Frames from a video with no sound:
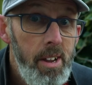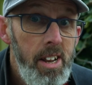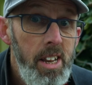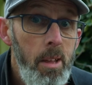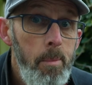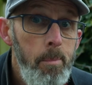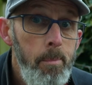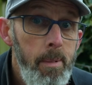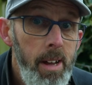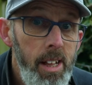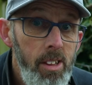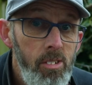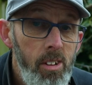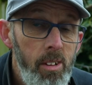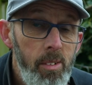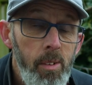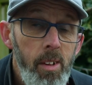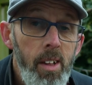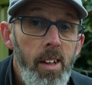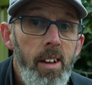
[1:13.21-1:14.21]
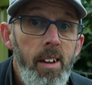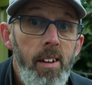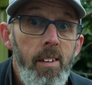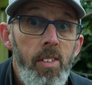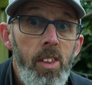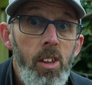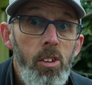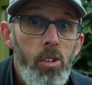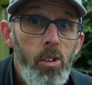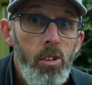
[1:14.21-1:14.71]
Can you imagine
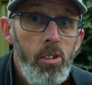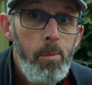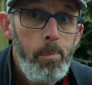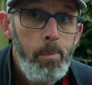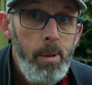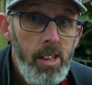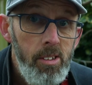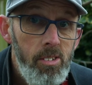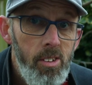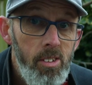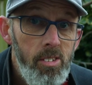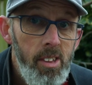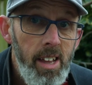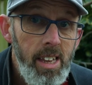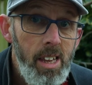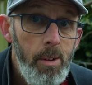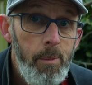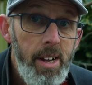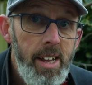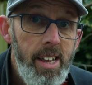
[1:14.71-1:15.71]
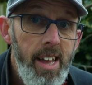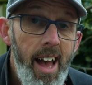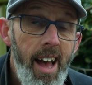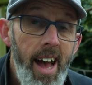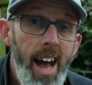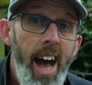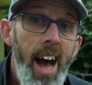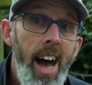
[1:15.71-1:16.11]
the sort of pictures that you would get?